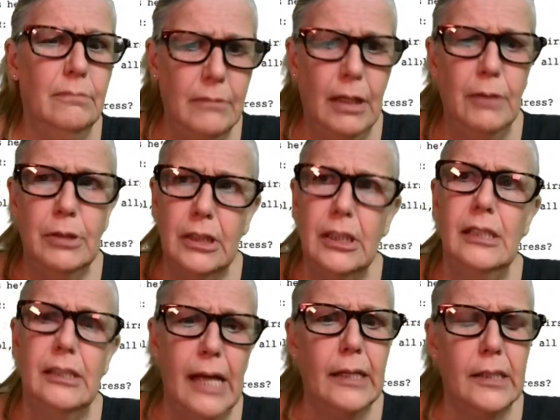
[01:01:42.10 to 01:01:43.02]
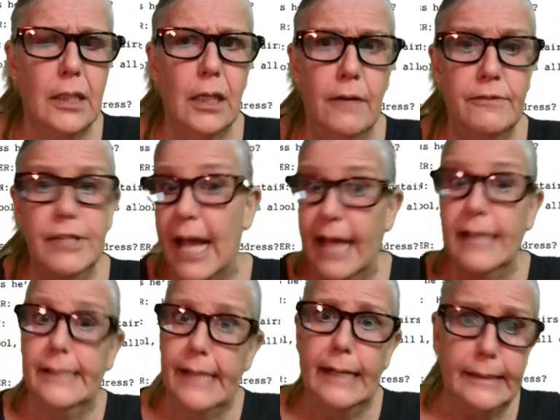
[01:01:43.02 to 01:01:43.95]
I would say, Zach's gloves
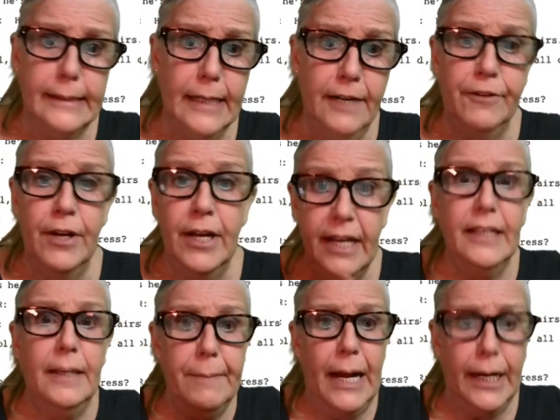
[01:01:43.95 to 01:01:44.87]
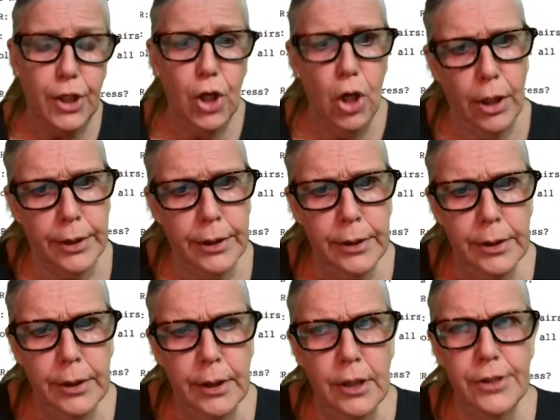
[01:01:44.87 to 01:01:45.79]
and Zach's knife in the backyard.
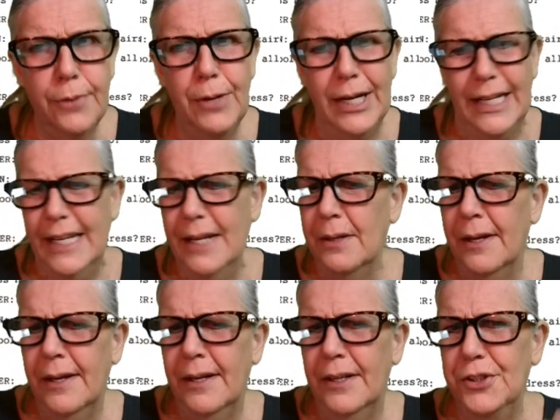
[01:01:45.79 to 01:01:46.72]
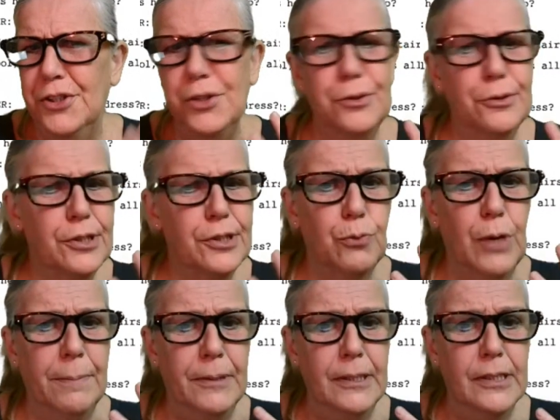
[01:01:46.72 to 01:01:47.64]
So, what he used
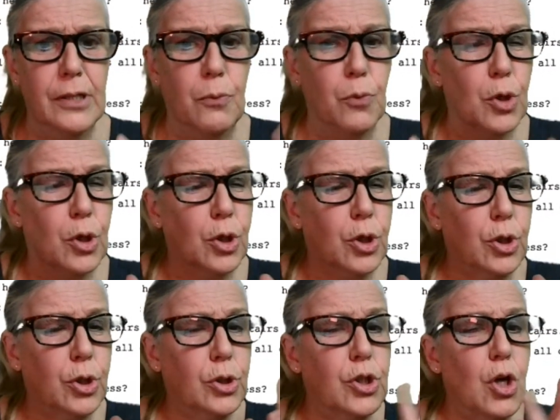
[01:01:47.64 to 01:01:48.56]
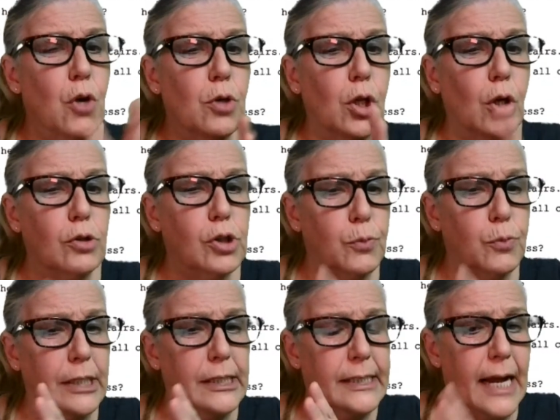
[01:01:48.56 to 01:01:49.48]
weapons that were so close to
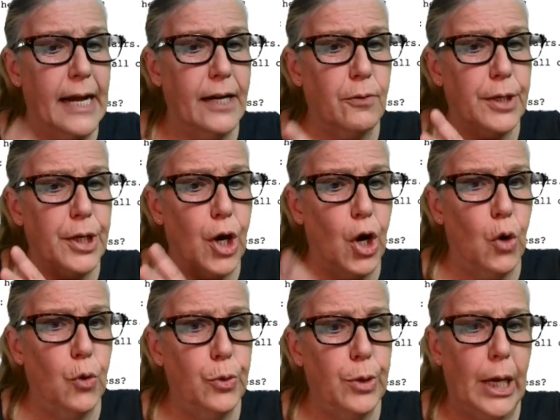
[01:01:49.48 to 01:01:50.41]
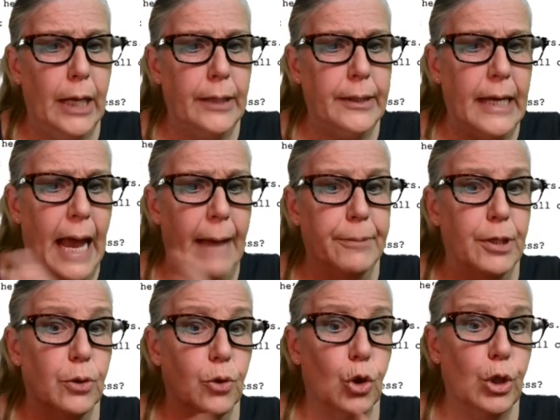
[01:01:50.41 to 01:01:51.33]
what Zach already owned that they
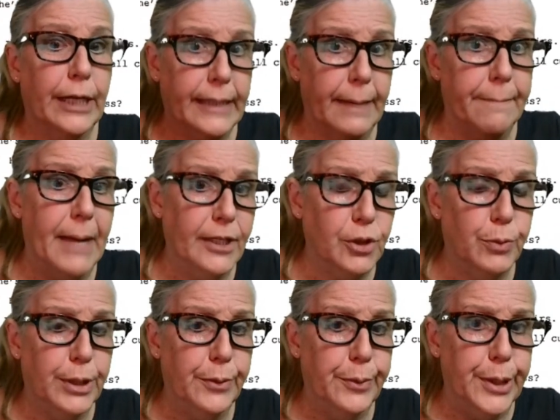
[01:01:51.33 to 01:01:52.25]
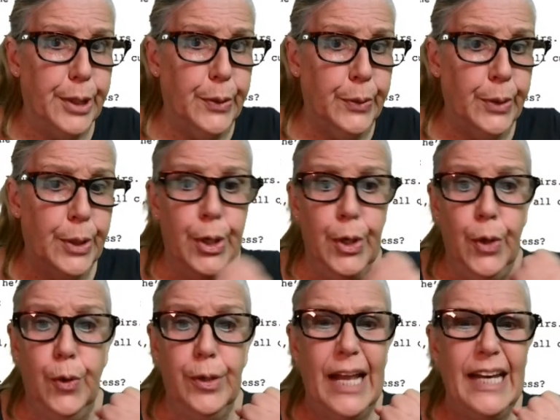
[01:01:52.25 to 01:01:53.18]
happened to look like they matched what he would own,
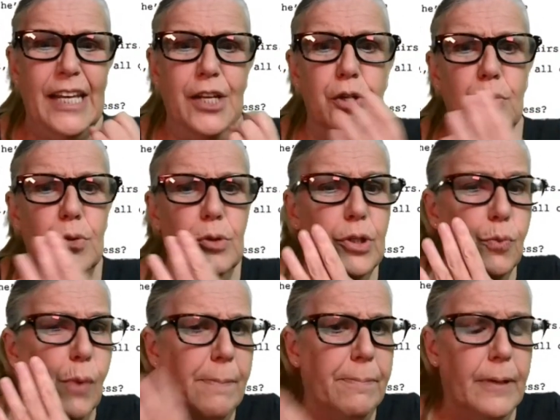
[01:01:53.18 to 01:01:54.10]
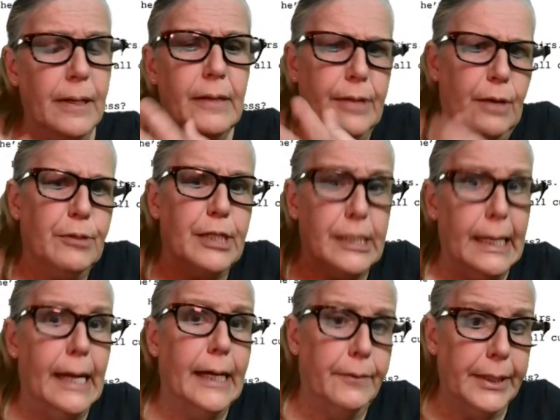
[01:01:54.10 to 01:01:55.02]
or that he used weapon eh, they were just
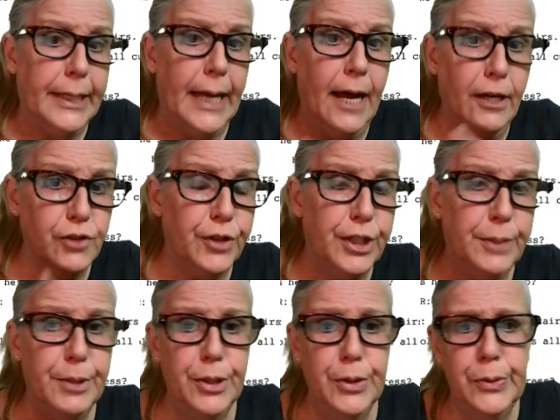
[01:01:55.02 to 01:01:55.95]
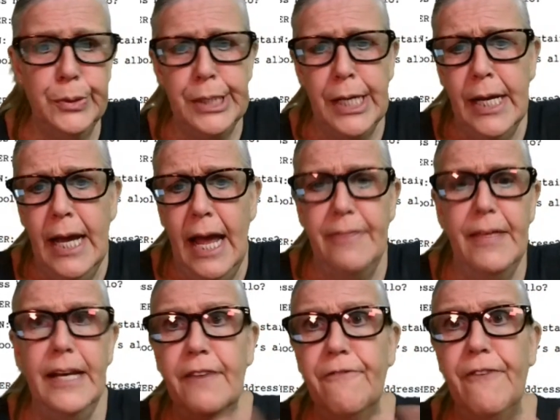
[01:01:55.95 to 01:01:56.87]
lying around the house for him to use.
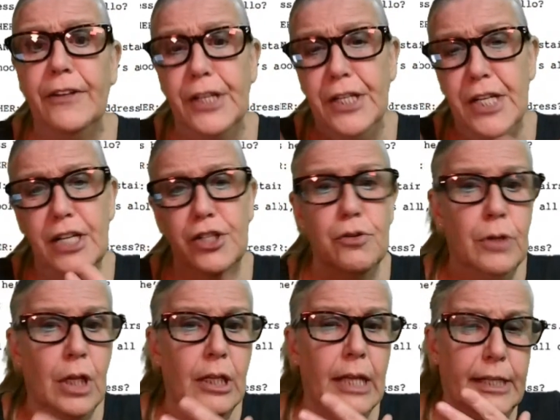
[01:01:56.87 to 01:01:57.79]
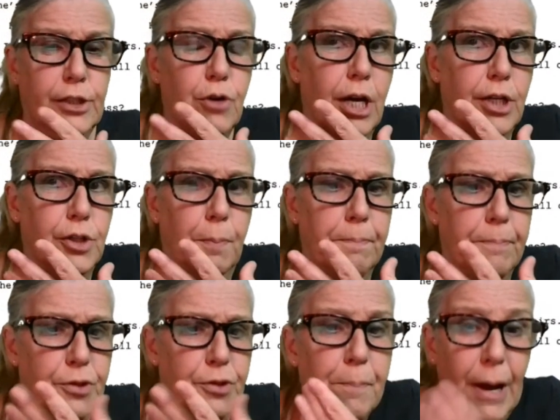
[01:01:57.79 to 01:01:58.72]
And then he felt the need to like try to
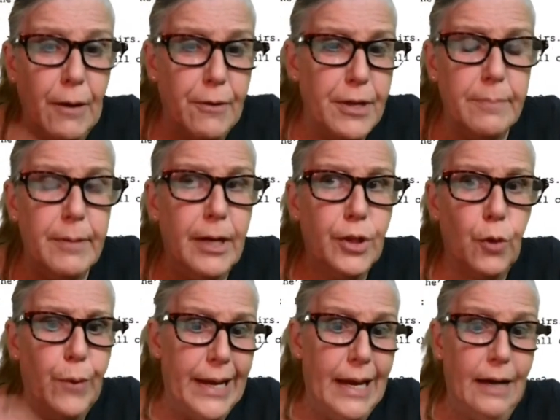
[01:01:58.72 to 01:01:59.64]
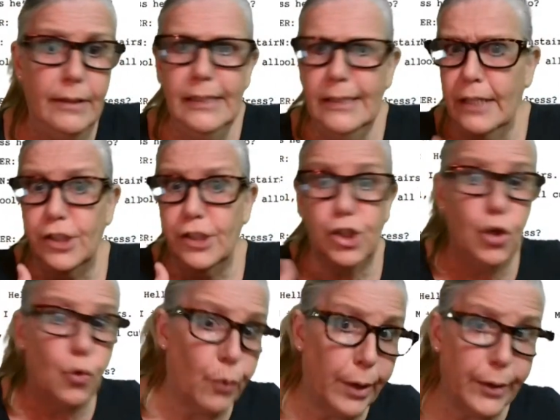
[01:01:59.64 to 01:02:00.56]
to bury them on the way out. He's not just
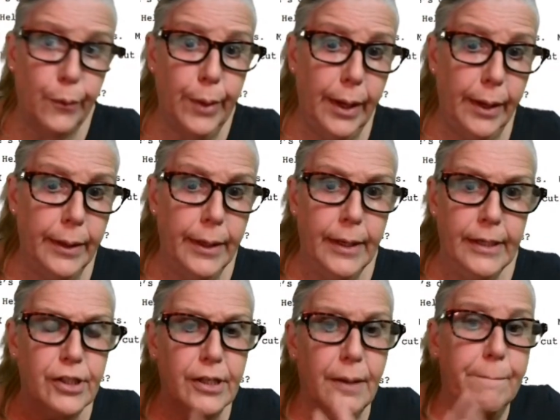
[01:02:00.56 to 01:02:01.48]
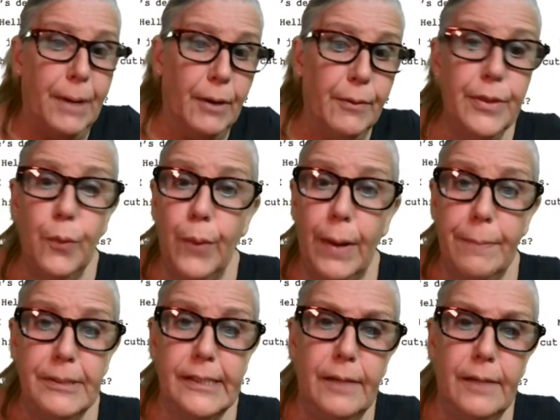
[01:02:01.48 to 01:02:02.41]
going to run away. He's going to bury the
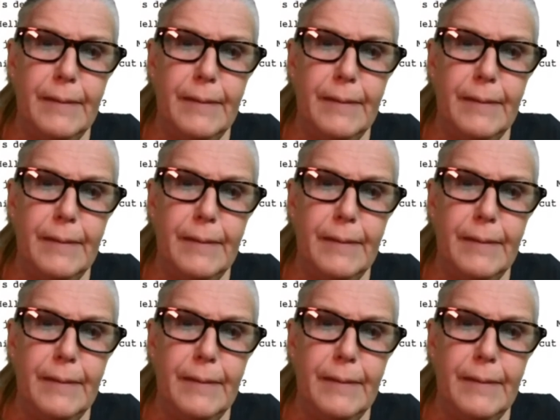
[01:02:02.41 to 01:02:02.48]
weapons there,